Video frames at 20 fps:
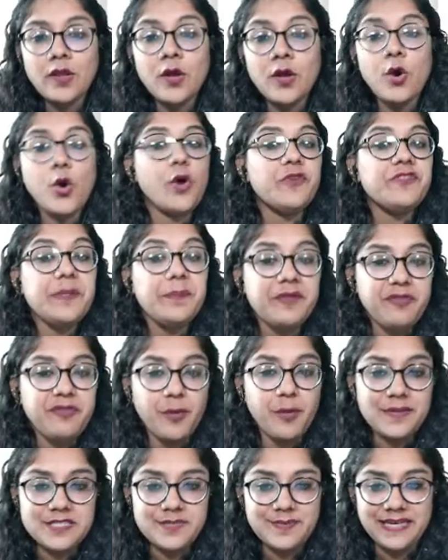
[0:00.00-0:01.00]
of the
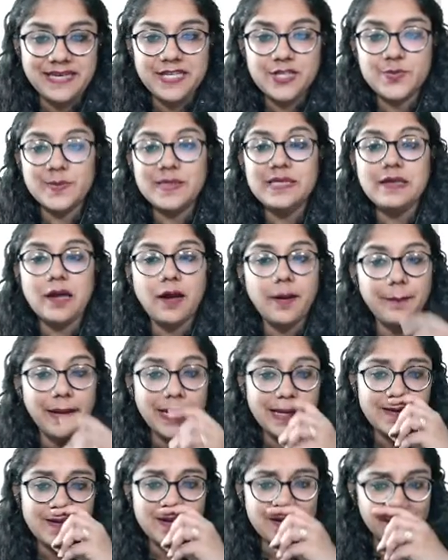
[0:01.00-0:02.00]
performance management by
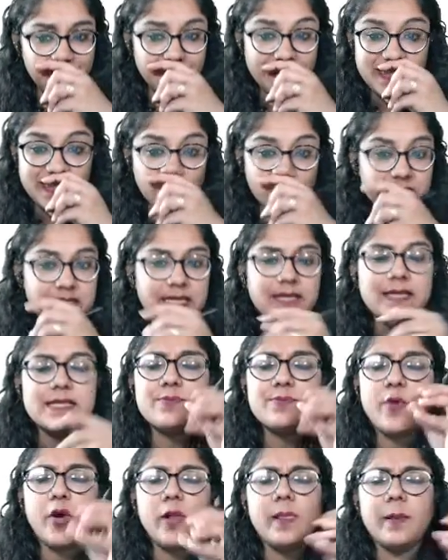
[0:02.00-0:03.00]
choosing a
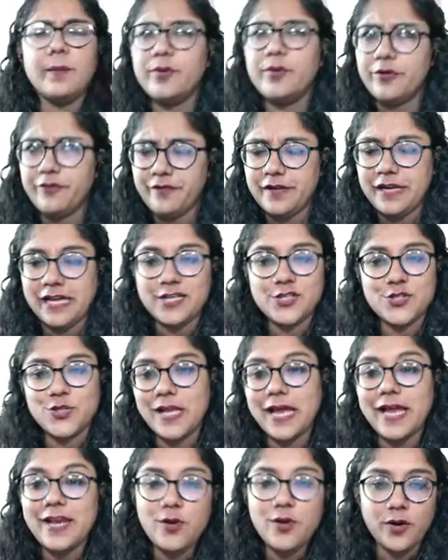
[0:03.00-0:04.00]
small number of financial
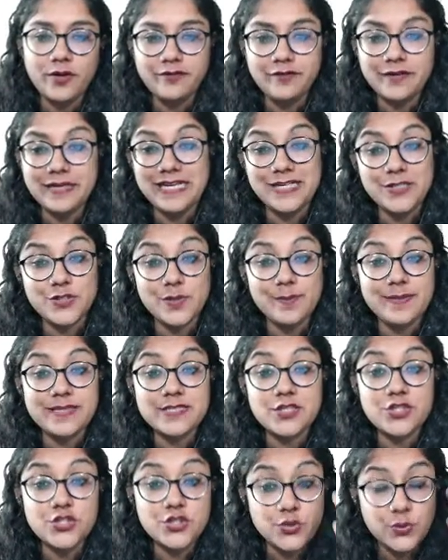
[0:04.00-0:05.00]
and non-financial
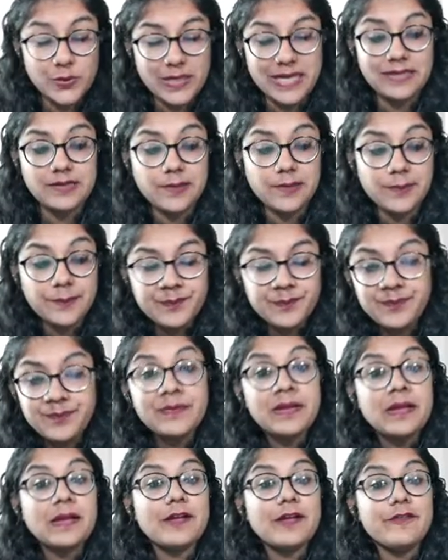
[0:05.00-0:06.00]
measures together.
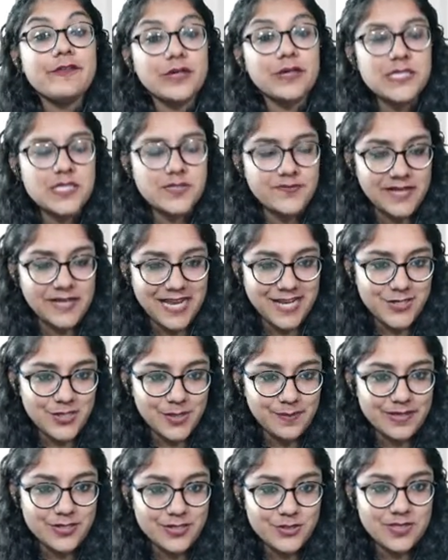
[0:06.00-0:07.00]
What is financial
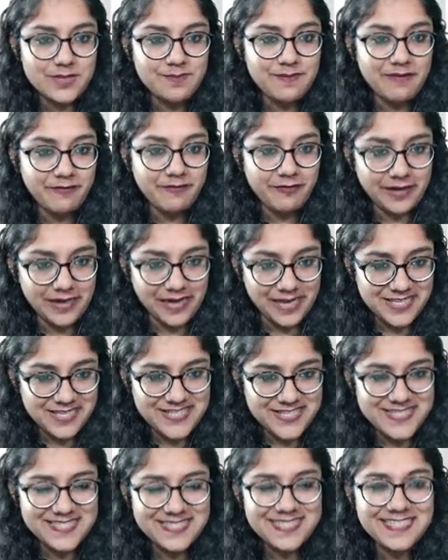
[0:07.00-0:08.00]
measures, ma'am?
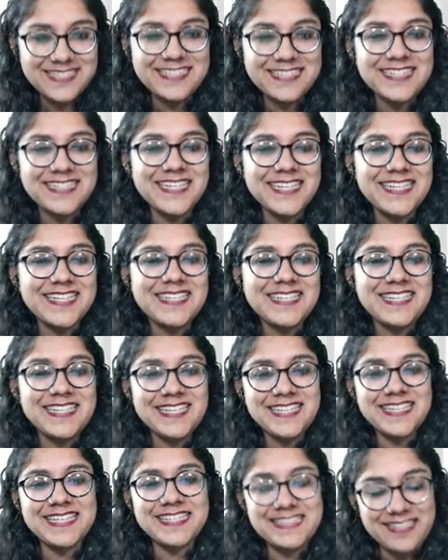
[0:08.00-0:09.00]
Finance.
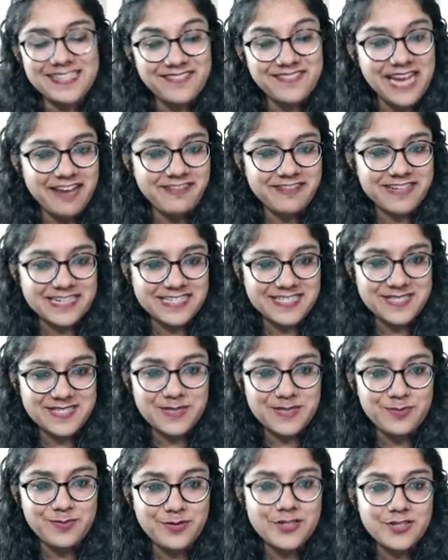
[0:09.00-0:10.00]
Then we have
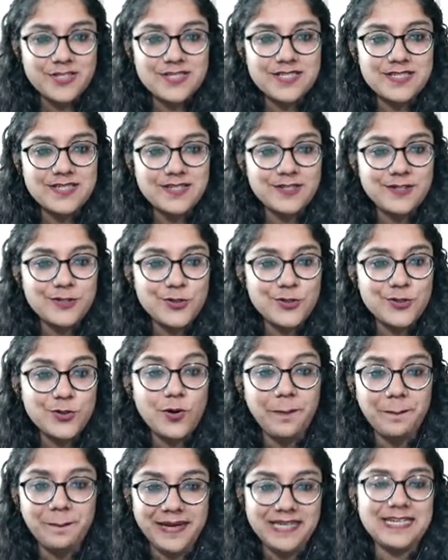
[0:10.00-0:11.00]
customers to combine
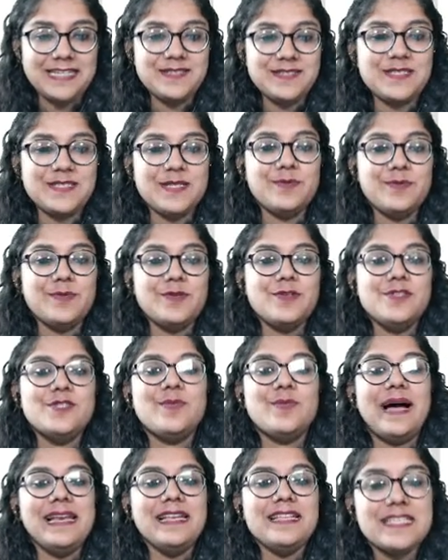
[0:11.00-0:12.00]
customers'
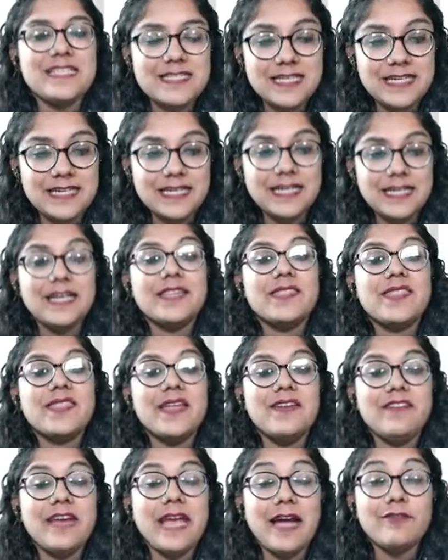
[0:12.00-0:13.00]
balances. Then we
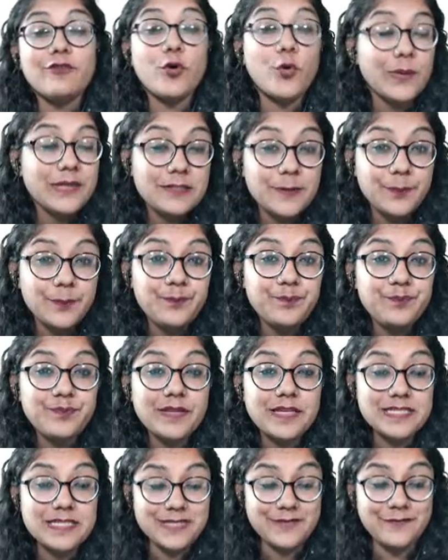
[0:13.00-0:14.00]
have over here,
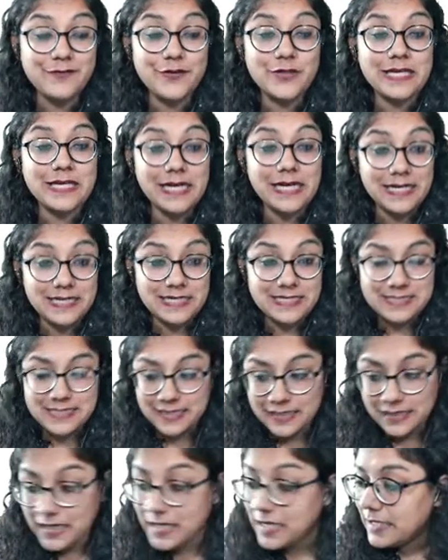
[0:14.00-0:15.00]
it's if you can
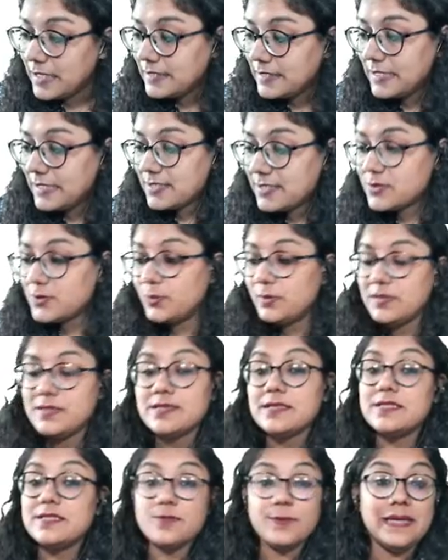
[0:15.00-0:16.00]
understand. Yeah, students,
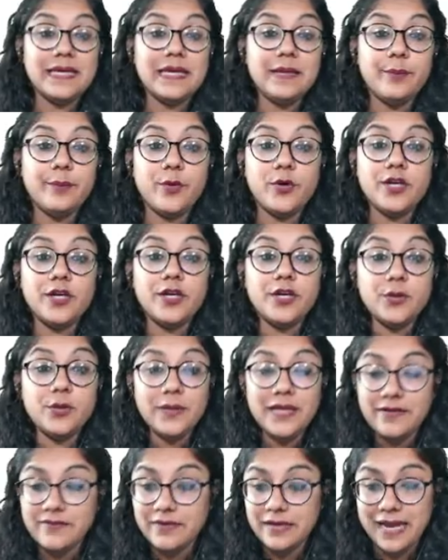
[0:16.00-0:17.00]
it's very important to
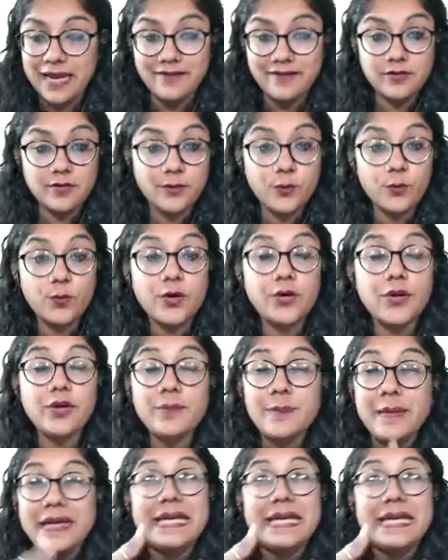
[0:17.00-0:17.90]
even have a word on my